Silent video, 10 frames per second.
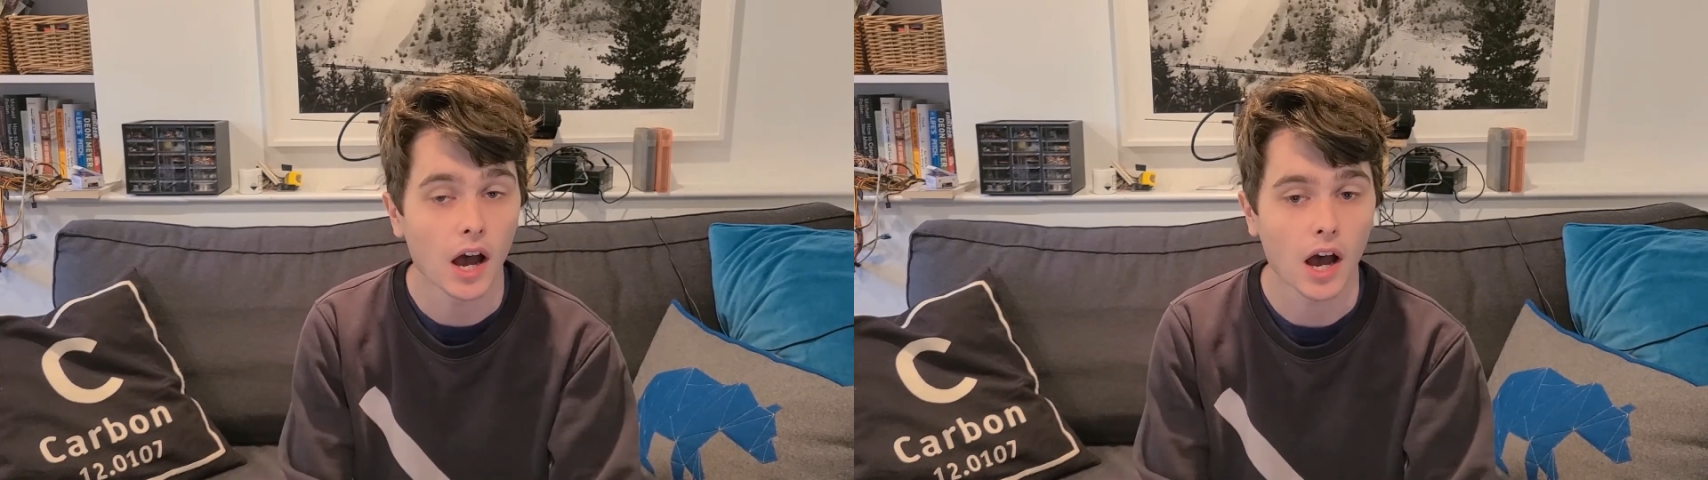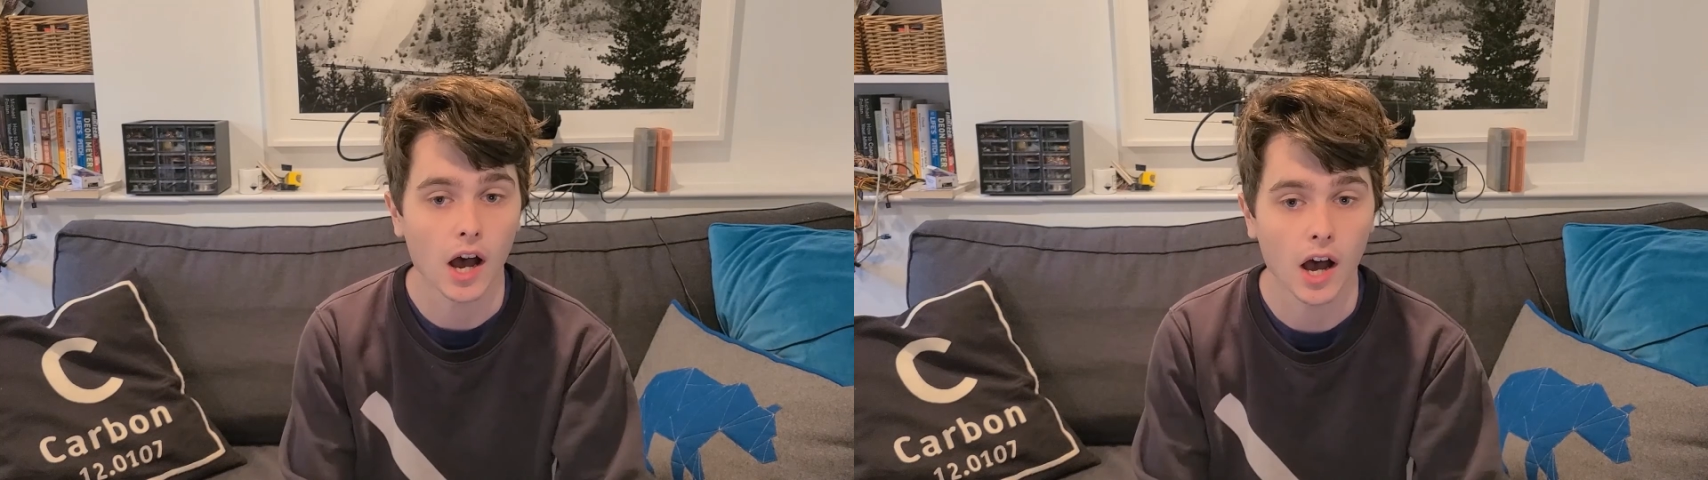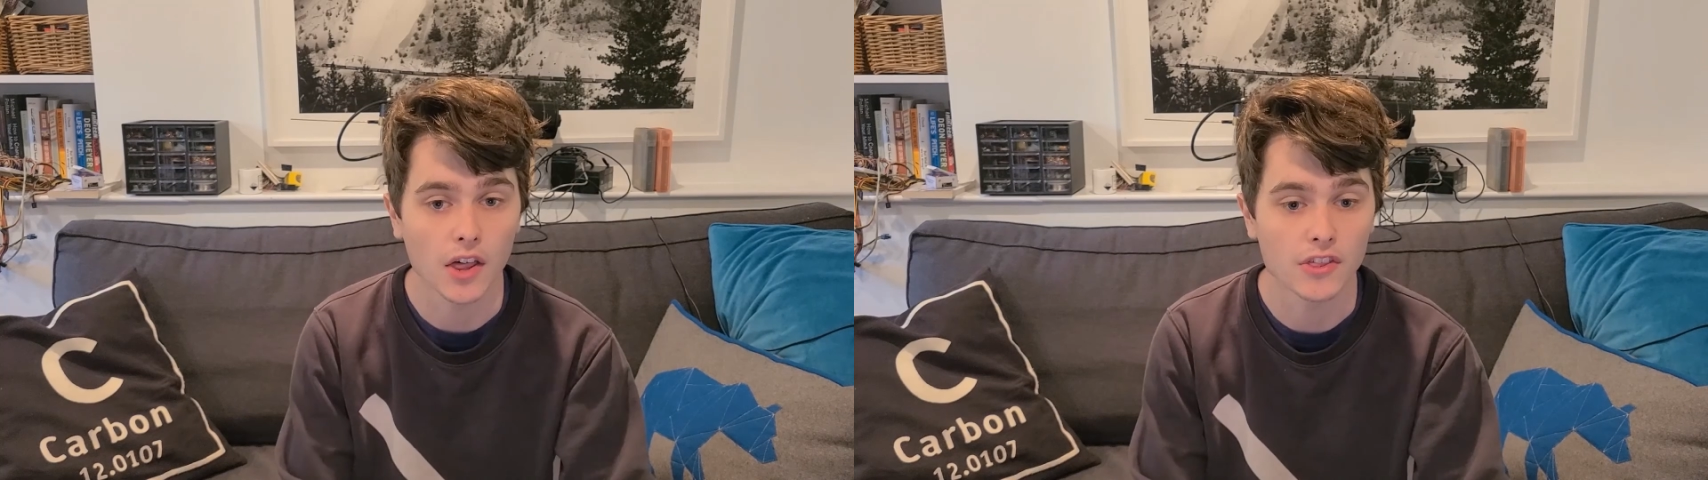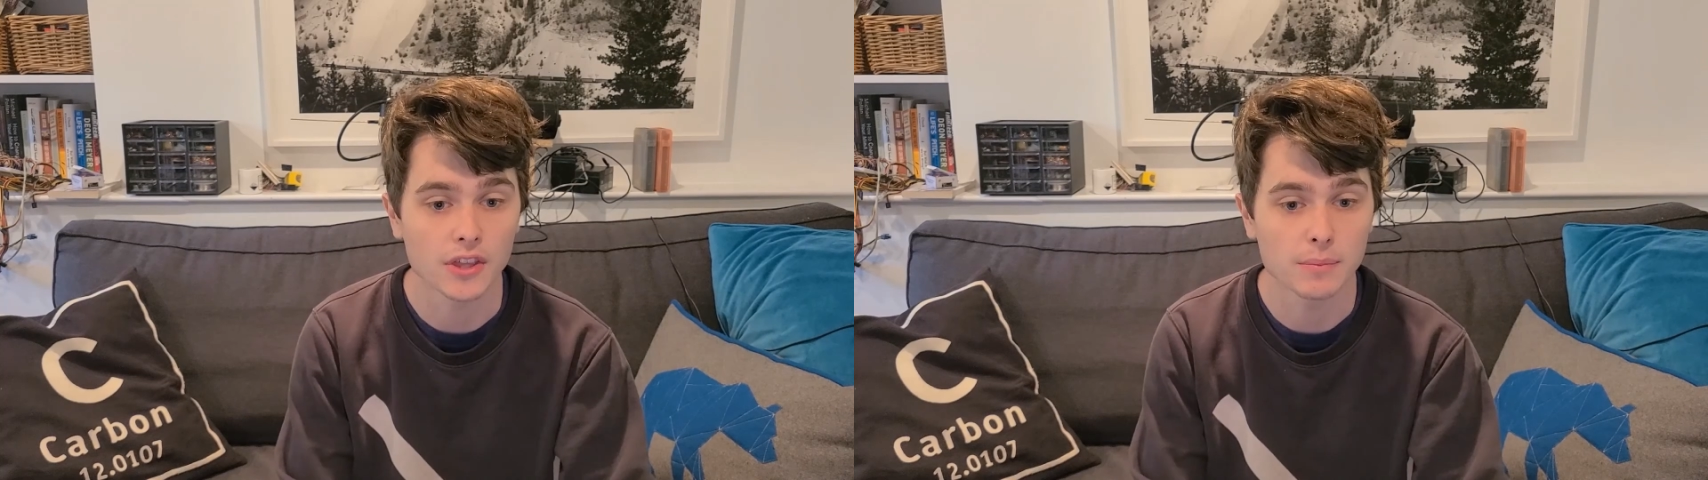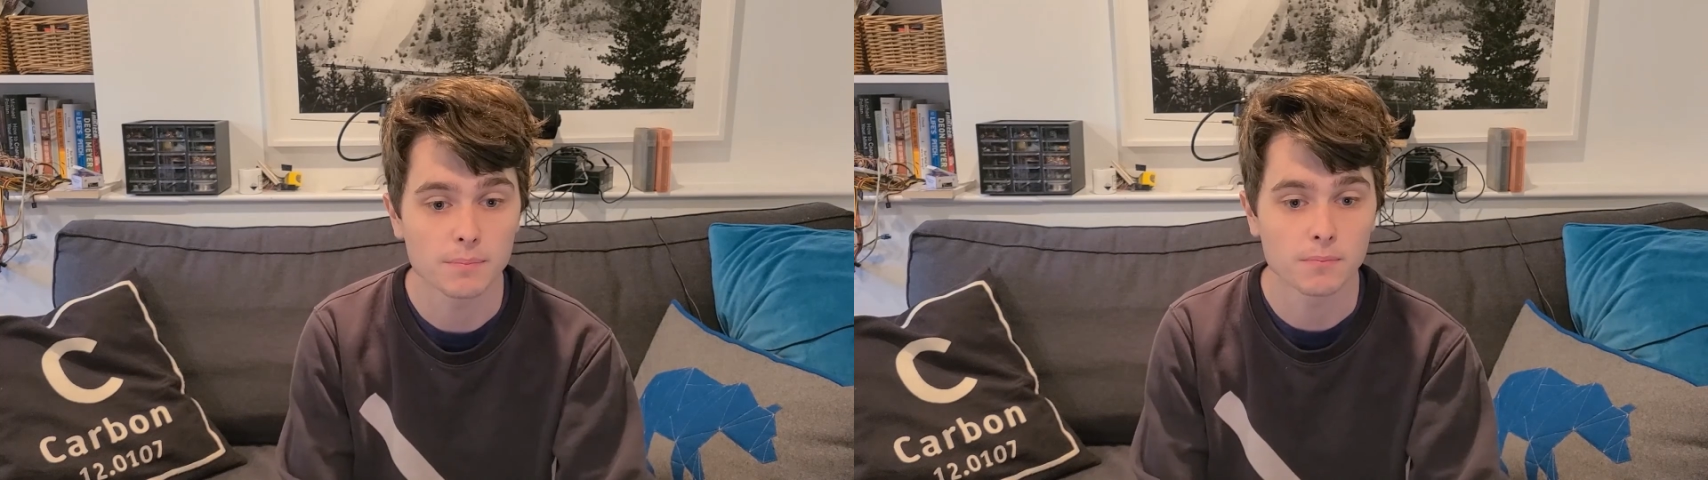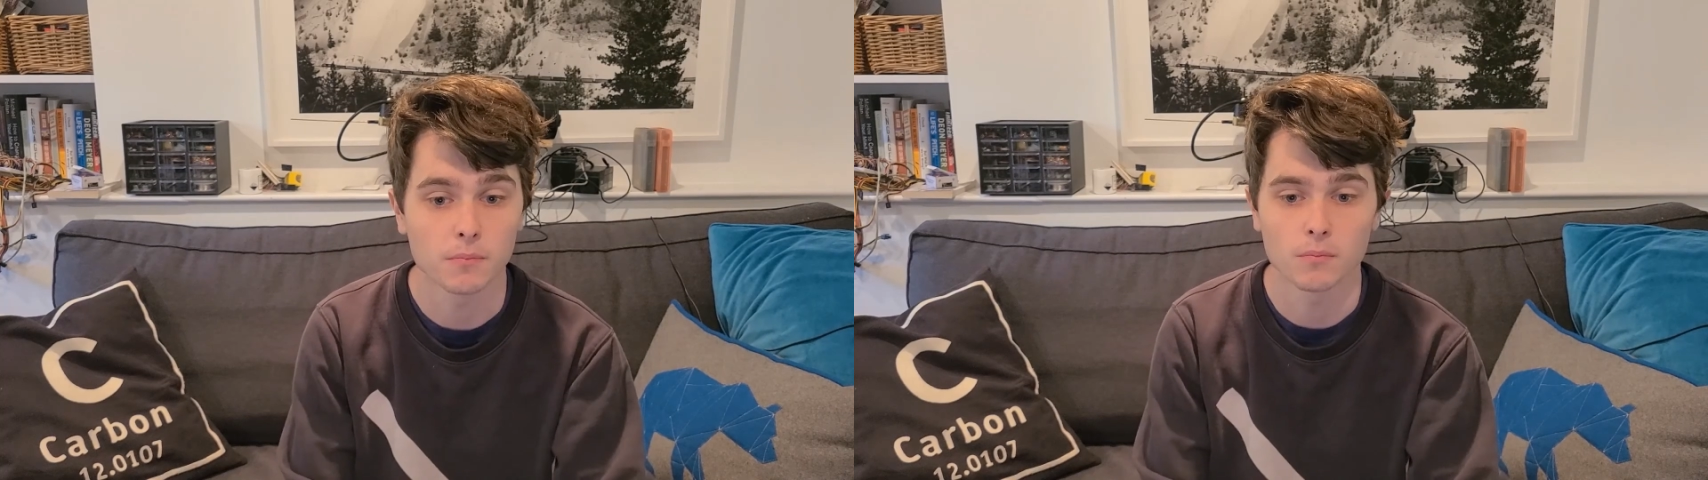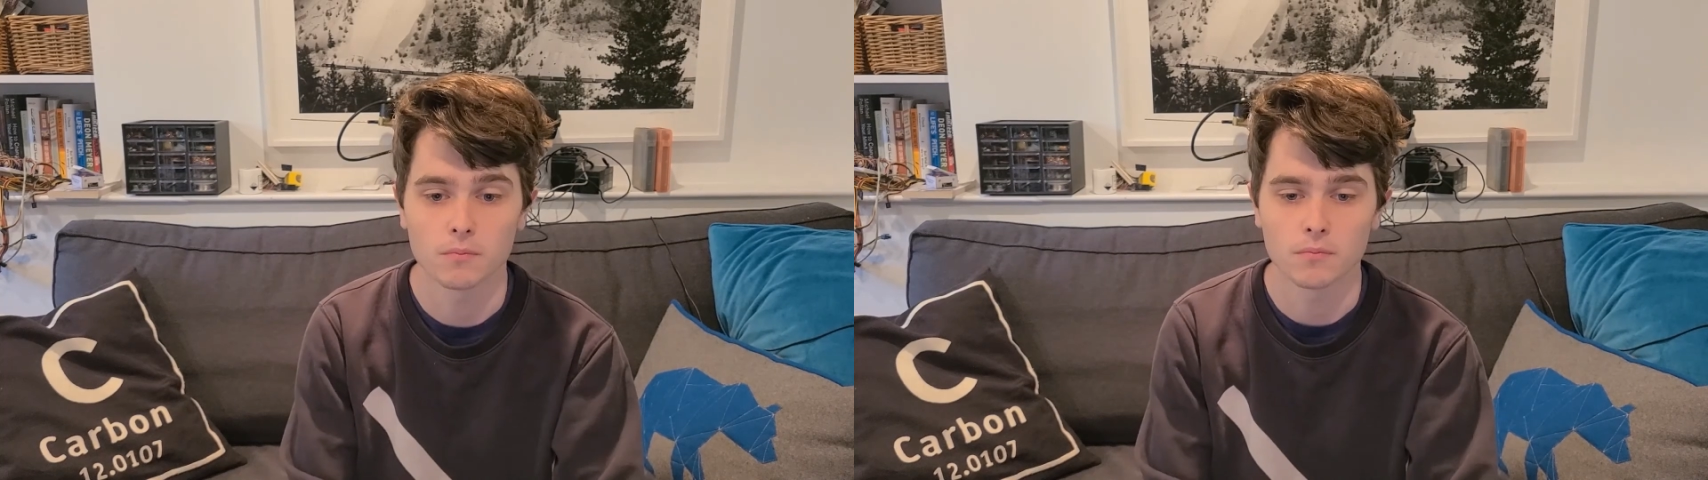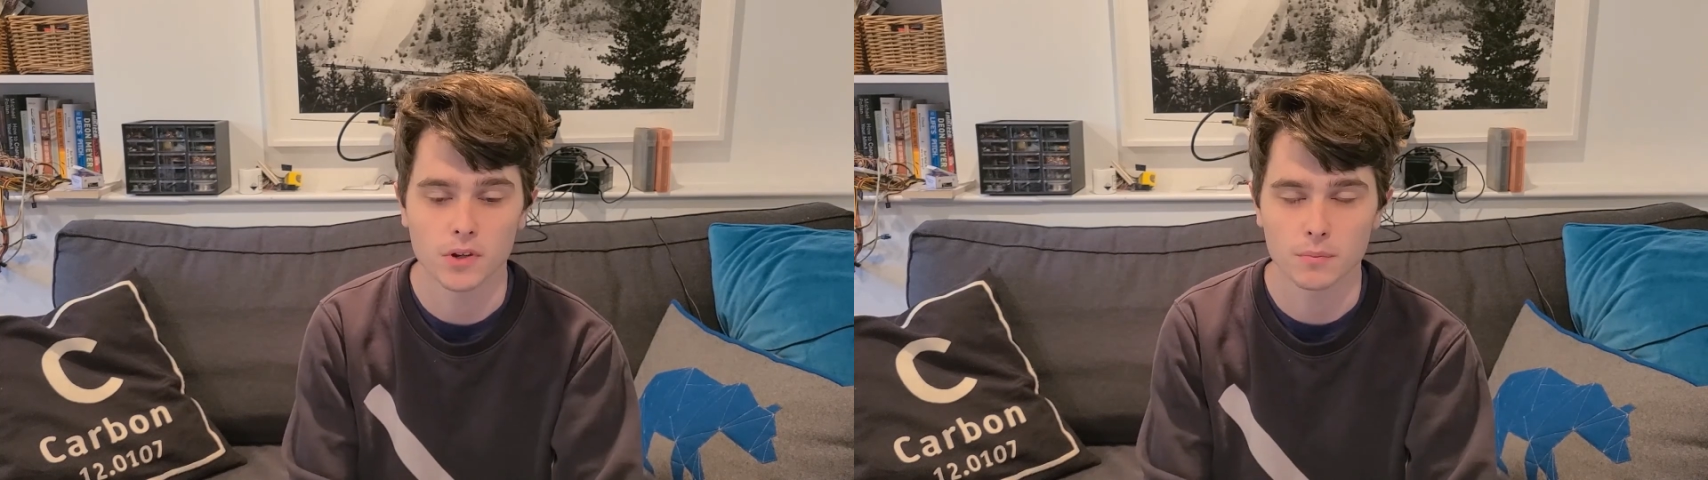the
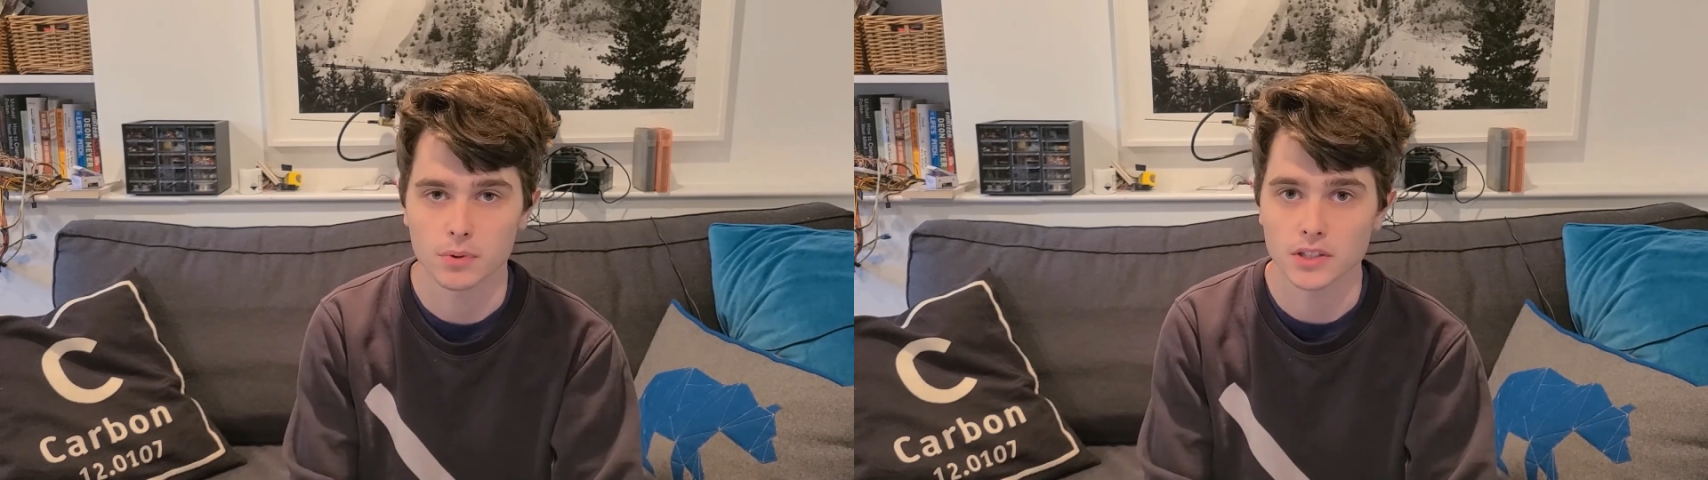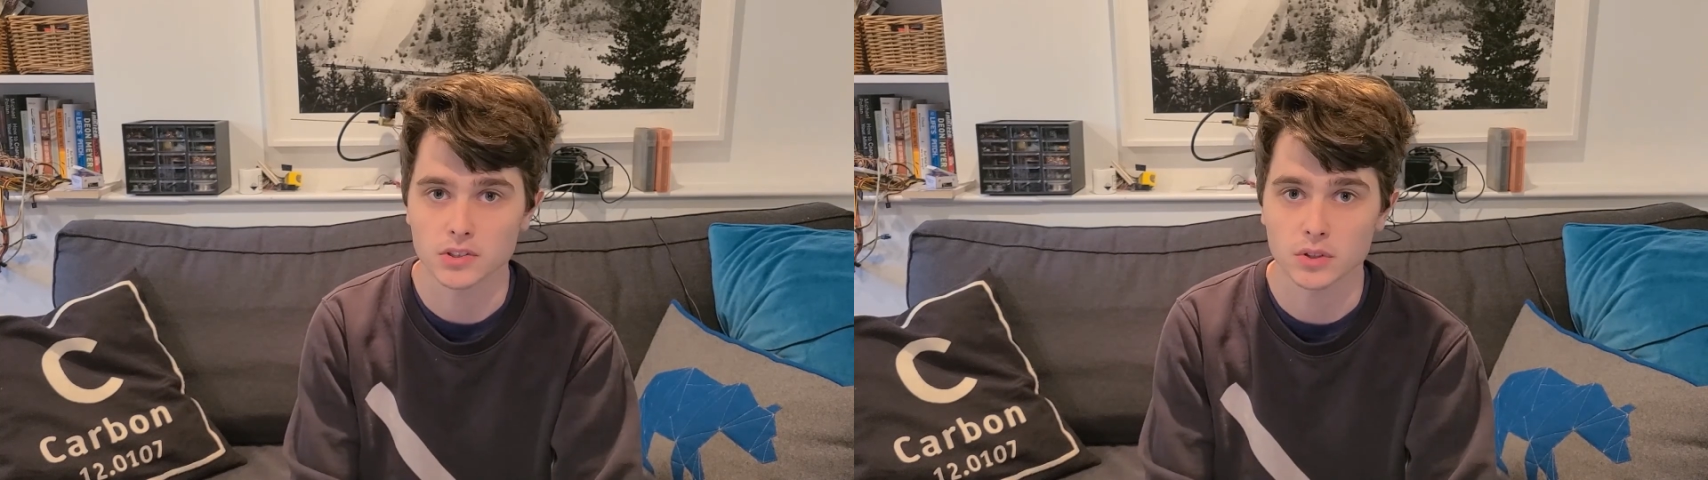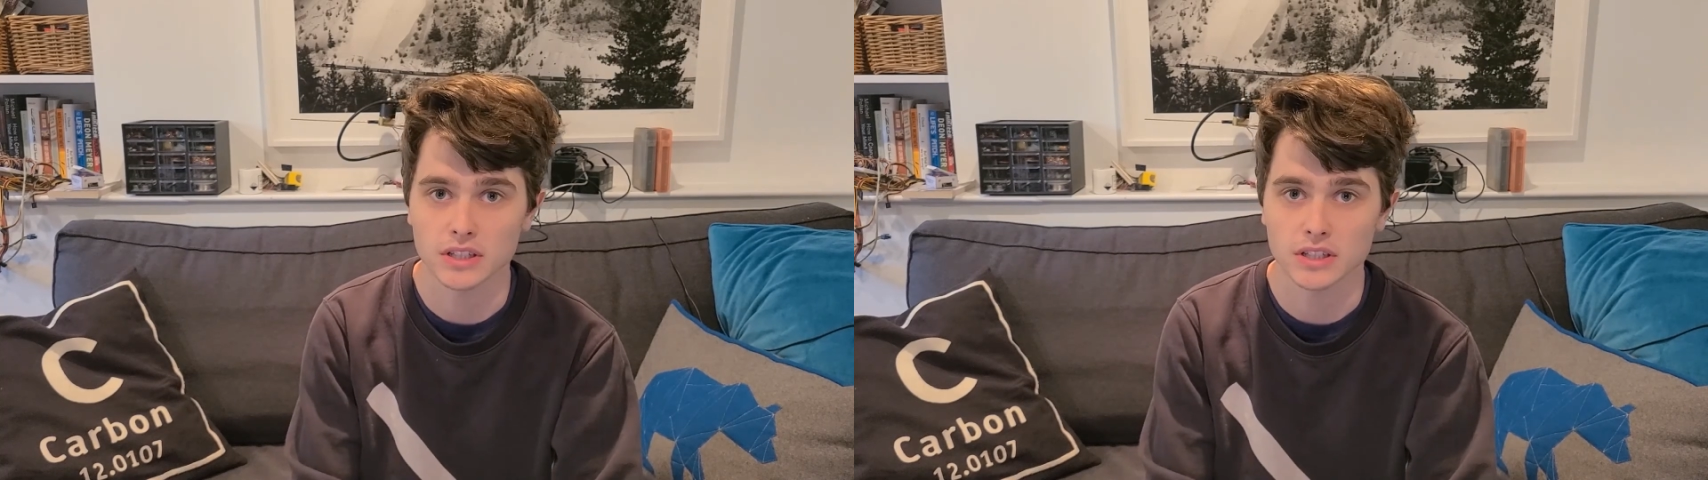compressor